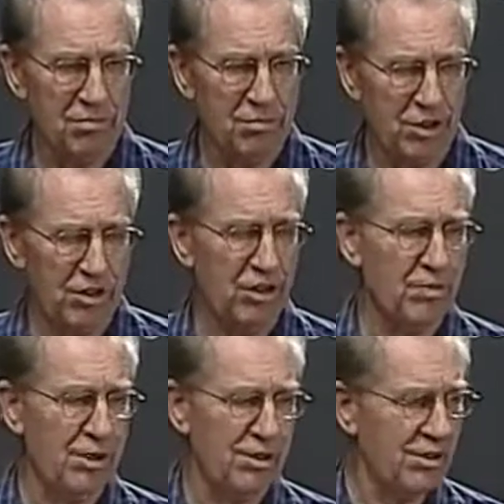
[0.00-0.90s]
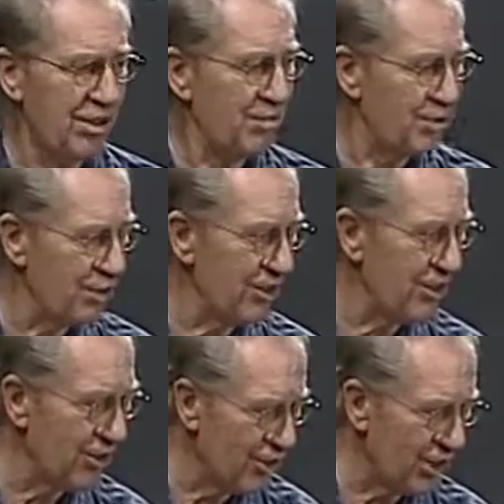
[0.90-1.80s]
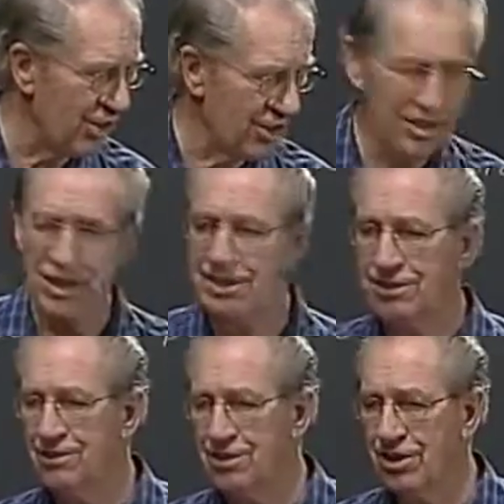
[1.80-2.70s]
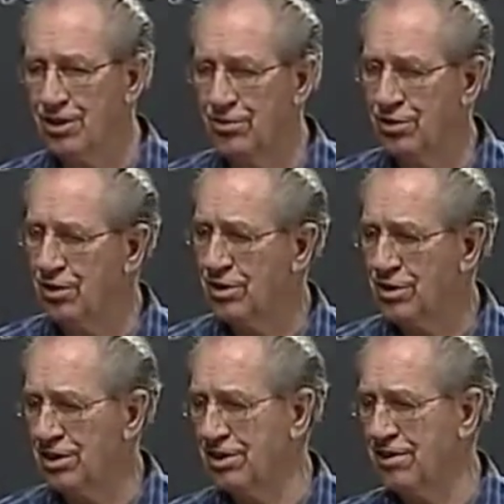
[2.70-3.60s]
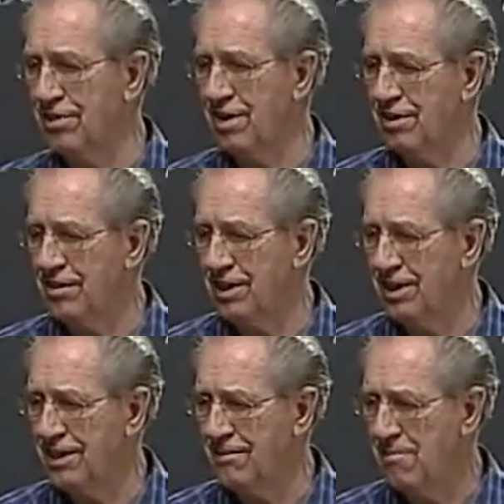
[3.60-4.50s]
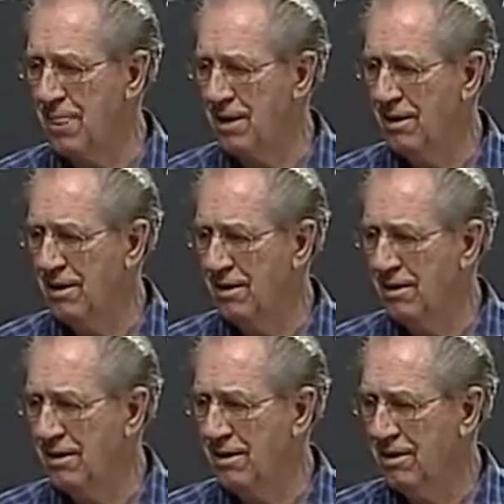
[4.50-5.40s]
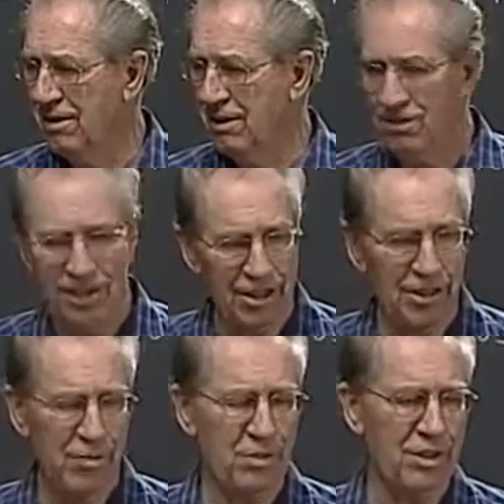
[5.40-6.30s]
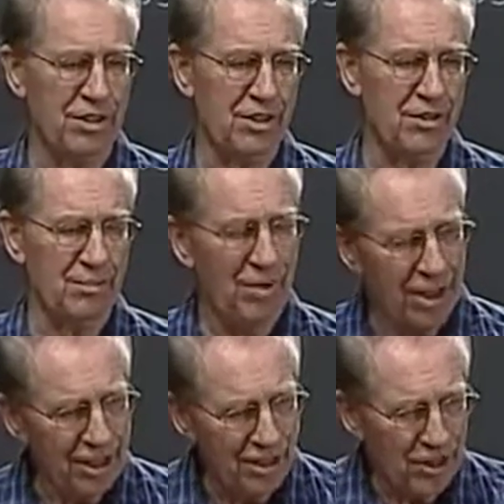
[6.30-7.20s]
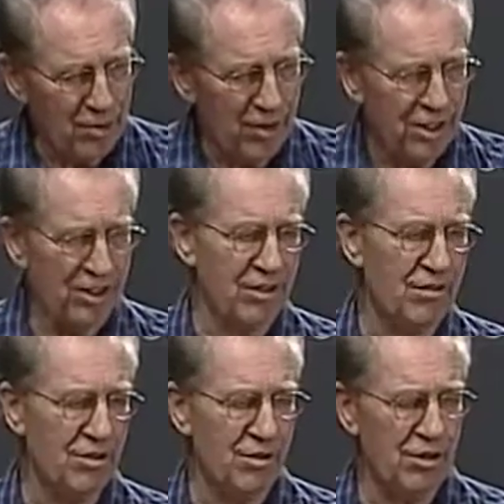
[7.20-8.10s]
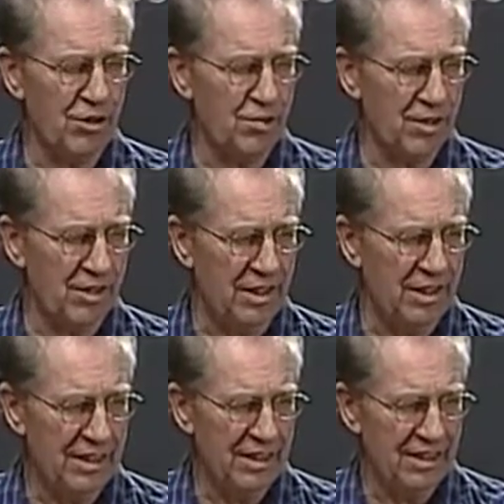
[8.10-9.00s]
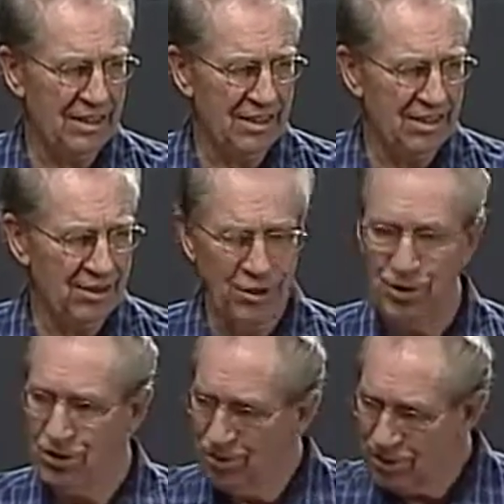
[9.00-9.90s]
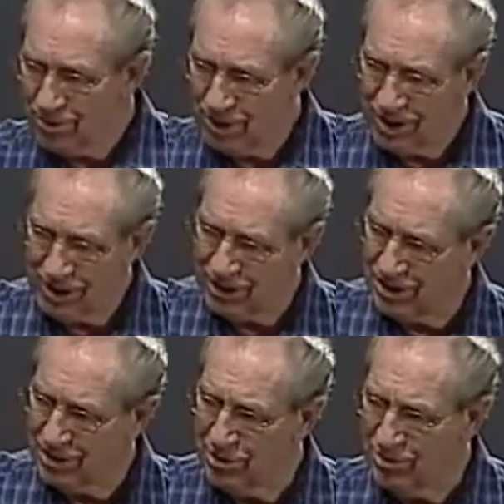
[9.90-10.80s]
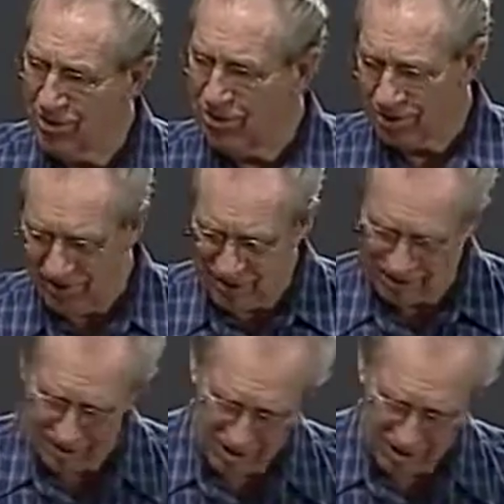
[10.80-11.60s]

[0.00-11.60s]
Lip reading: prison epistles. That puts it in the 60s, doesn't it? 64, 65 AD. And look how he puts it, by inspiration of the Holy Spirit. So when you hear me constantly refer to the fact that